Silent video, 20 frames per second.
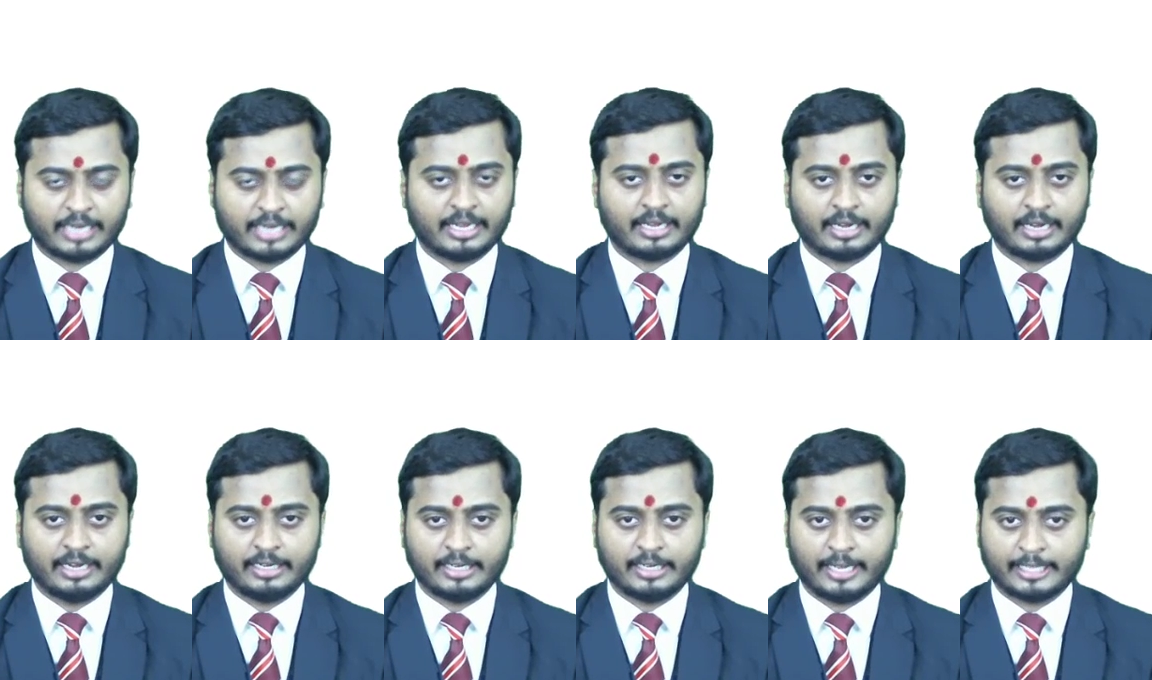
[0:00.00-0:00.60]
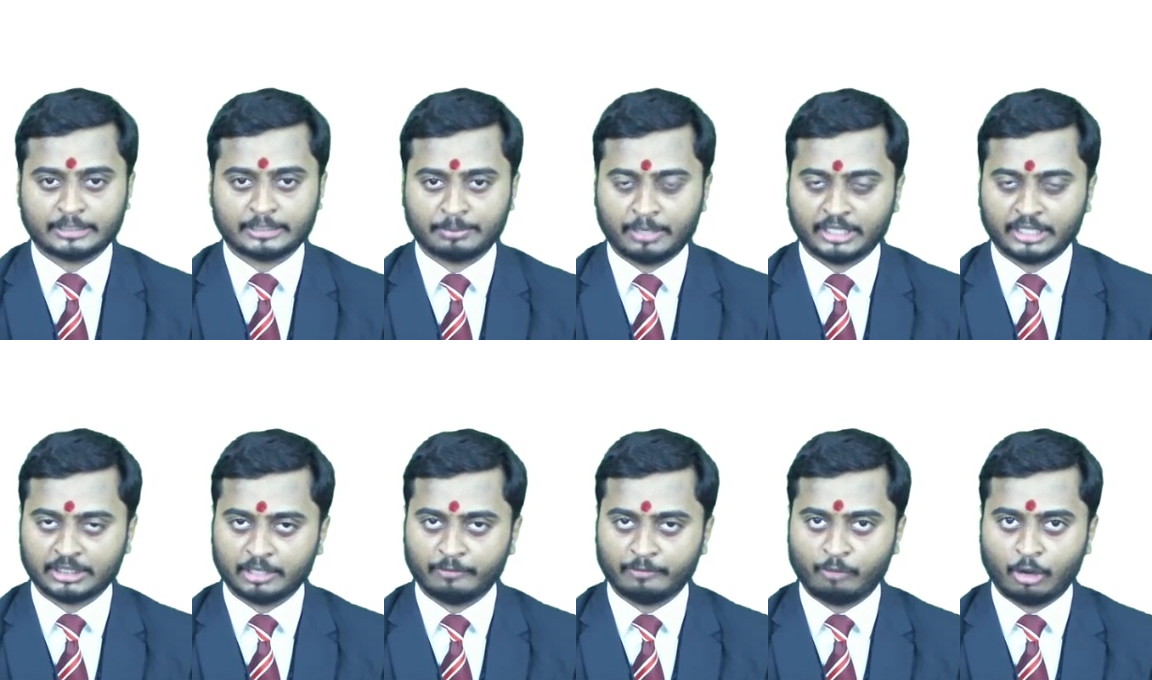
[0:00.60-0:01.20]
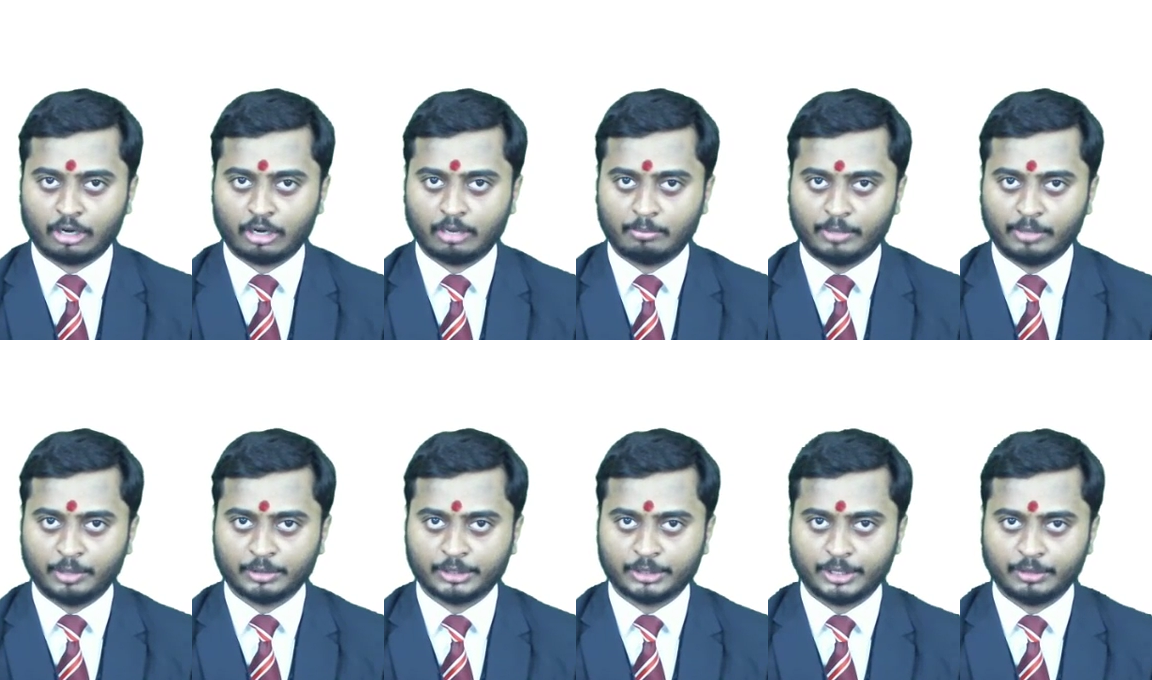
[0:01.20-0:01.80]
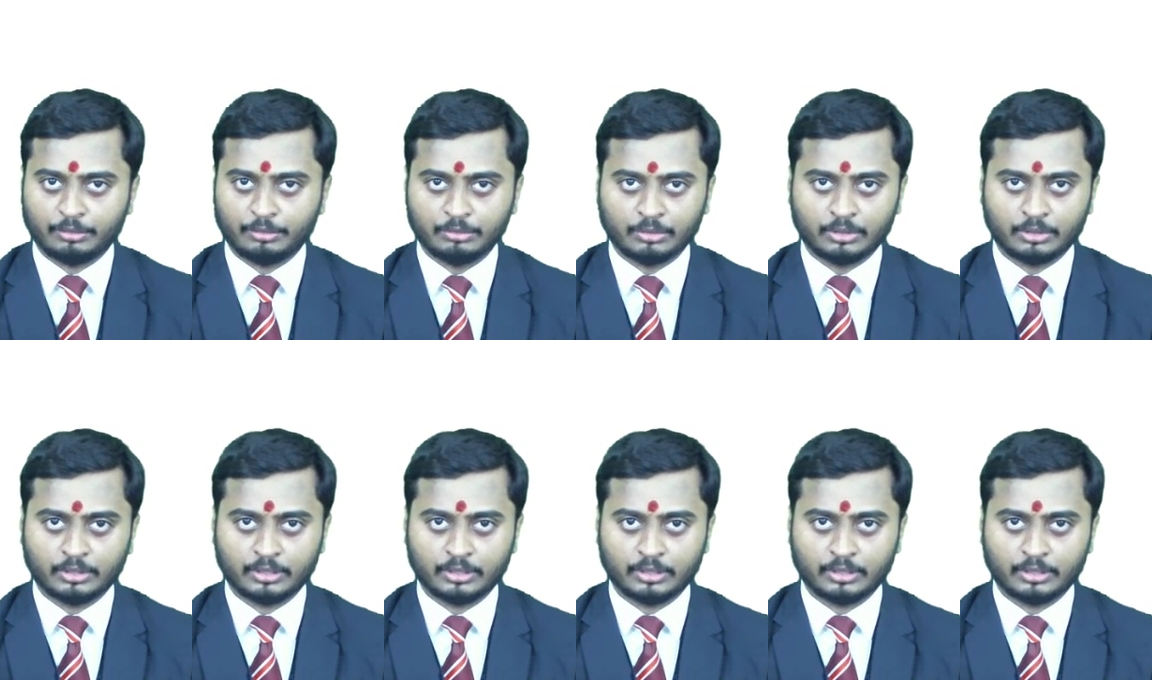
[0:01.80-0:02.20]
can I write an expression for WCU?